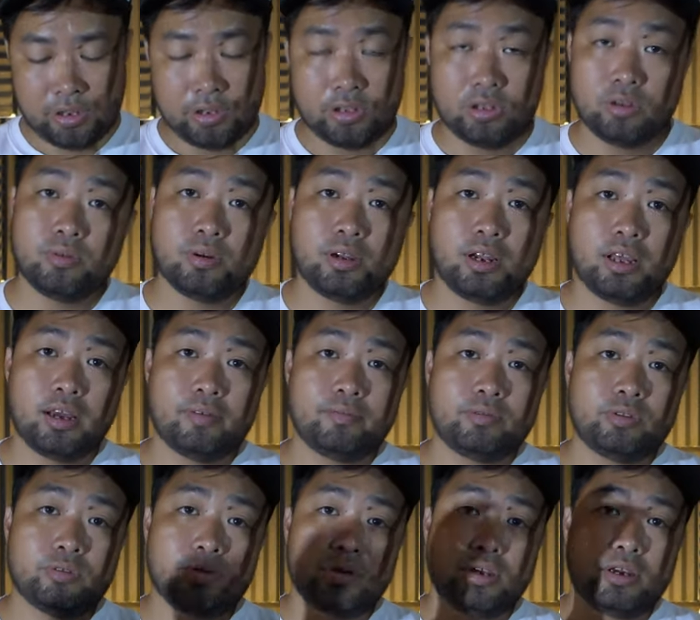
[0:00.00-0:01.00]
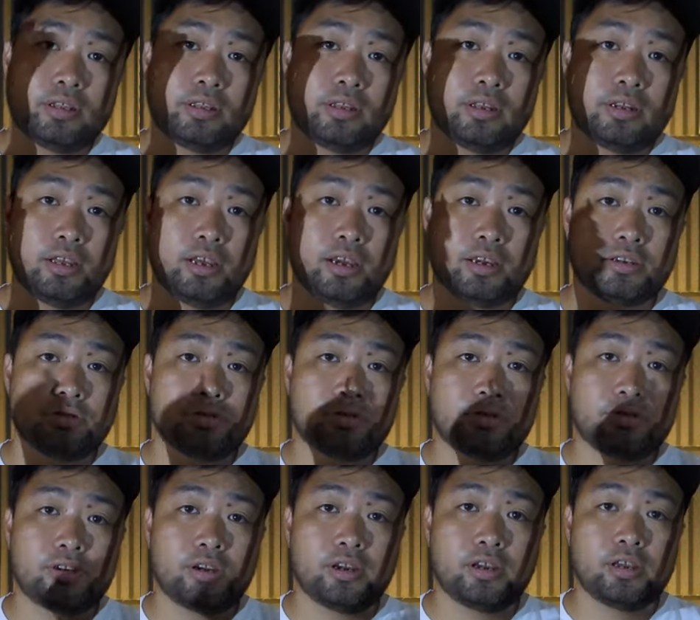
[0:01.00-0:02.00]
you will have to get an
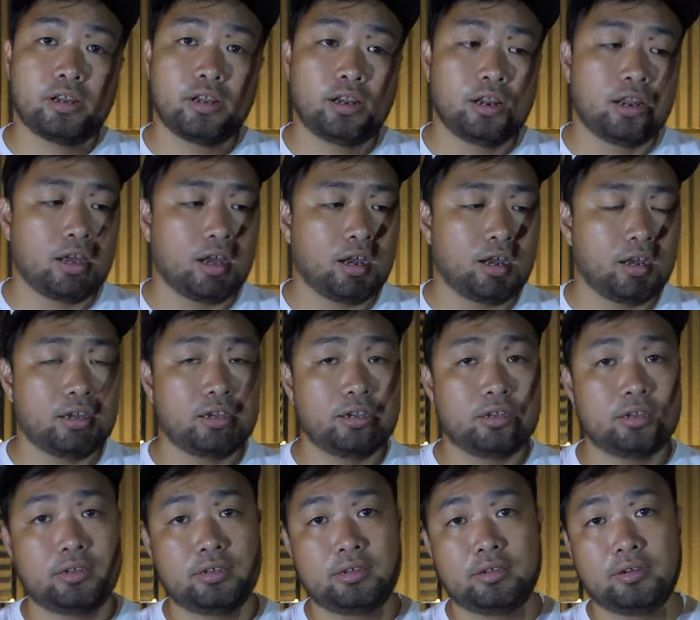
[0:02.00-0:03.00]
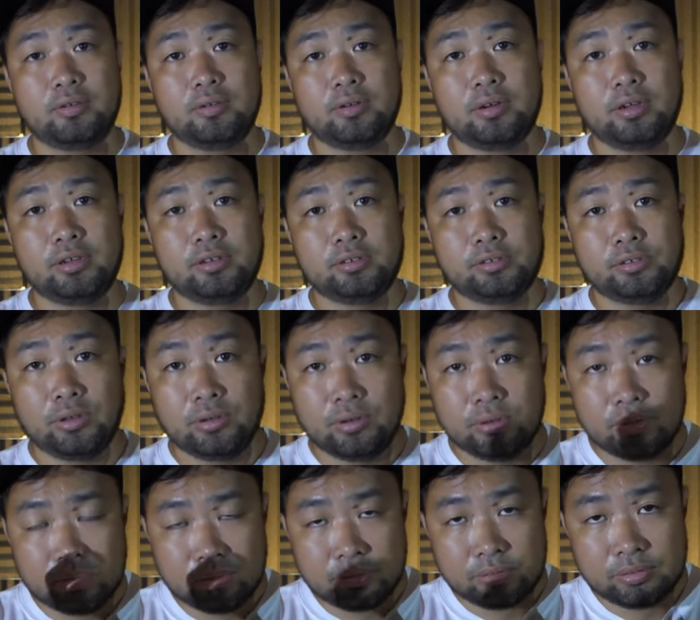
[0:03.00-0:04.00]
extra lock okay
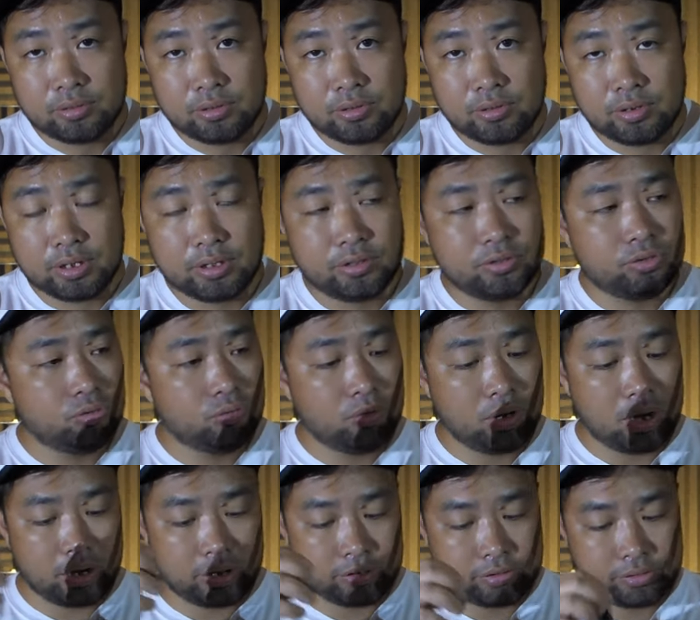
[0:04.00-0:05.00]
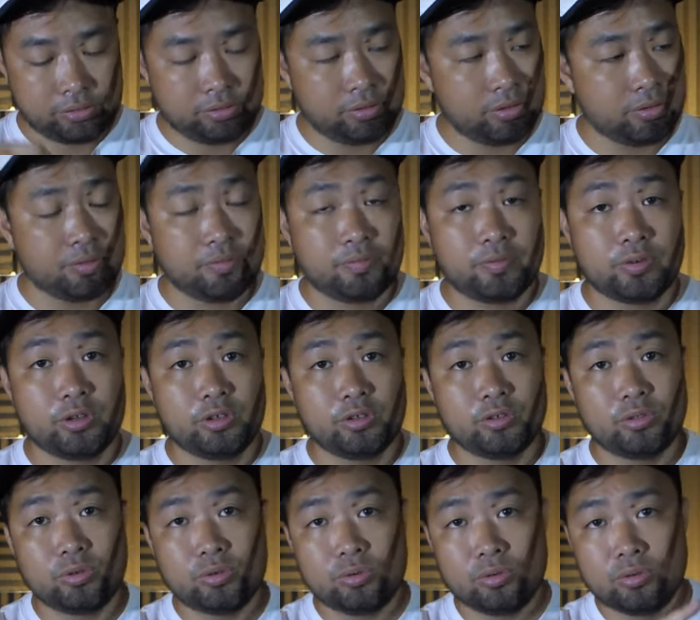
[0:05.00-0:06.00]
so you need two locks in order for you
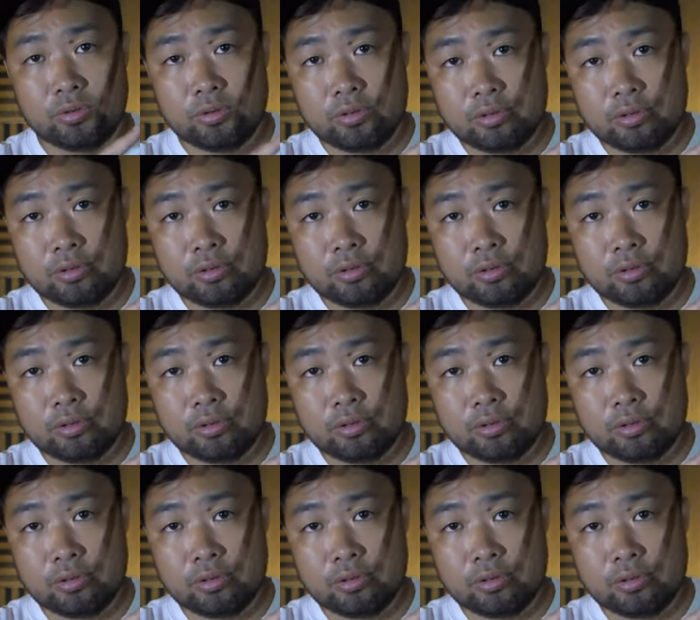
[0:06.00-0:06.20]
to